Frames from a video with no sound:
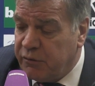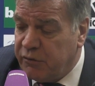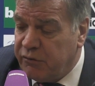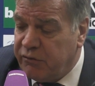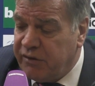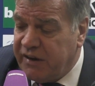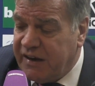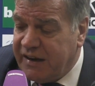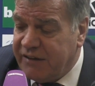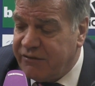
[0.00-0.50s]
They're
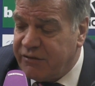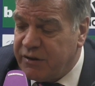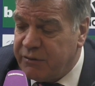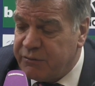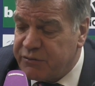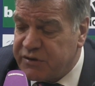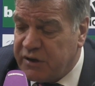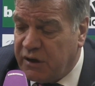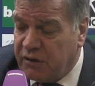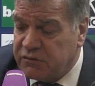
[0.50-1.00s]
relieving
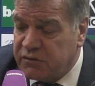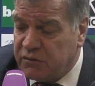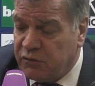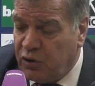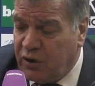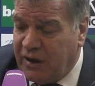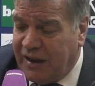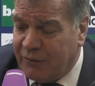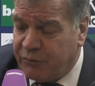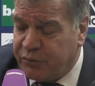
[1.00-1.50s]
themselves of
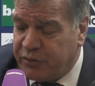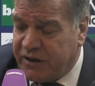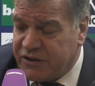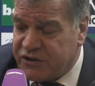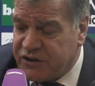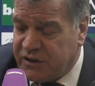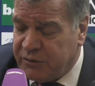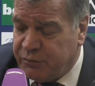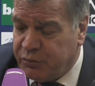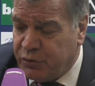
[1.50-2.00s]
all that
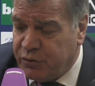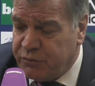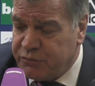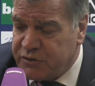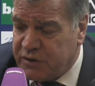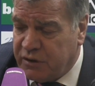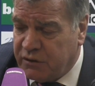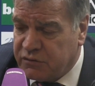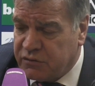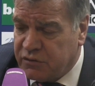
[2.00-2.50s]
pressure they put
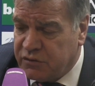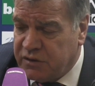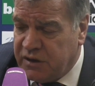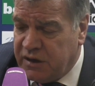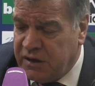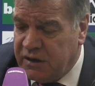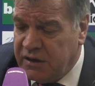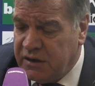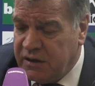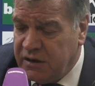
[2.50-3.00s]
themselves under